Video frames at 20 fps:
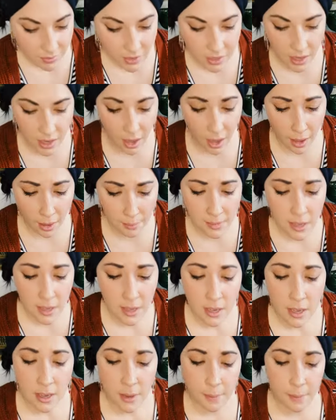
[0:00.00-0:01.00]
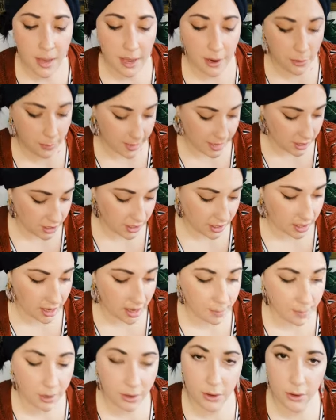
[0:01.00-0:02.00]
Um, Model Magic,
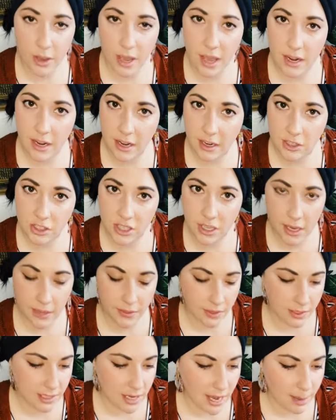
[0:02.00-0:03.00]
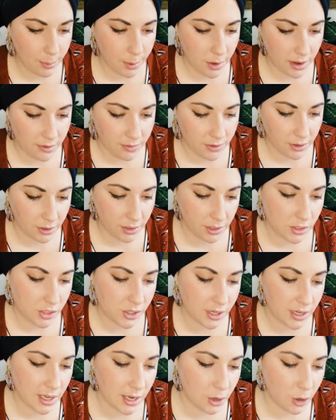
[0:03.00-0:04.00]
I'm going to go ahead and actually cut the top off. They're a little
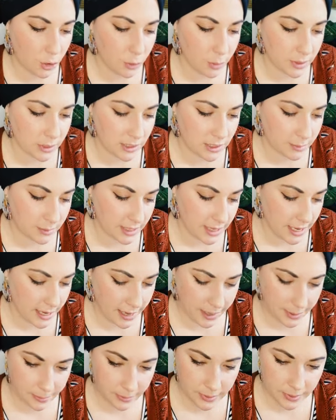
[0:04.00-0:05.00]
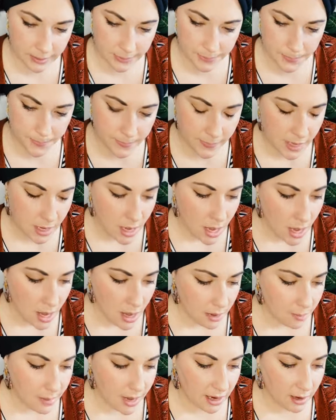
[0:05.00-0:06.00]
tricky to open sometimes.
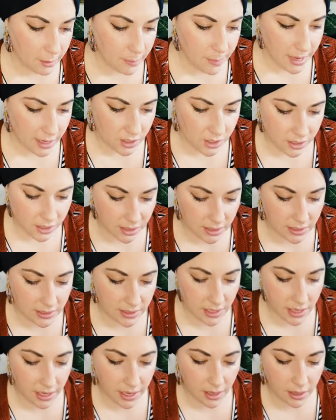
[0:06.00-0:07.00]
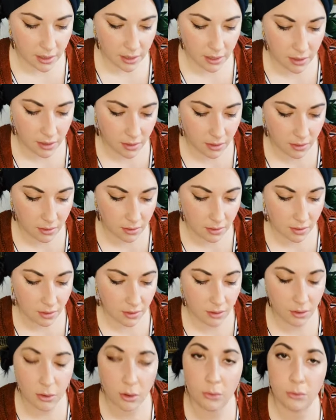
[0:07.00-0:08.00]
Model Magic is like
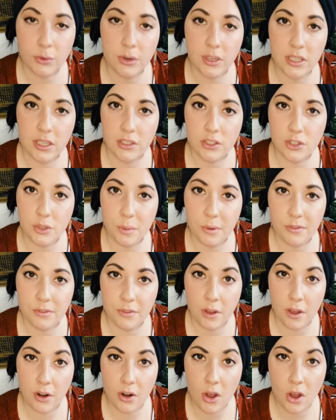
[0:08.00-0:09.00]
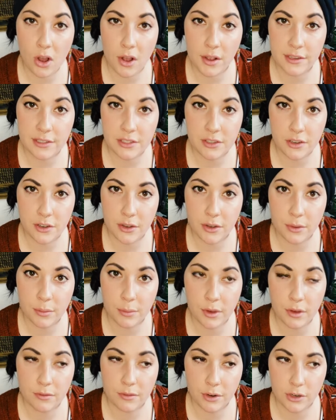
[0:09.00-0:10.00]
a really super fun,
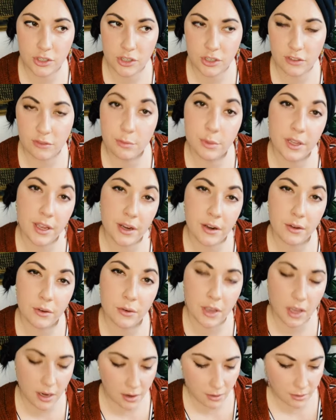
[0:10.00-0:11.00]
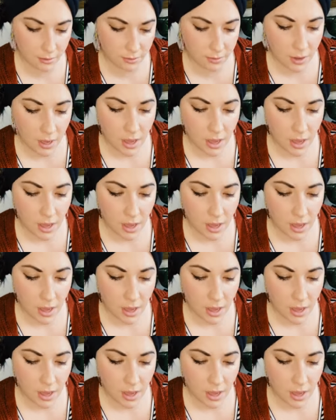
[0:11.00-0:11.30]
awesome version of Play-Doh, kind of.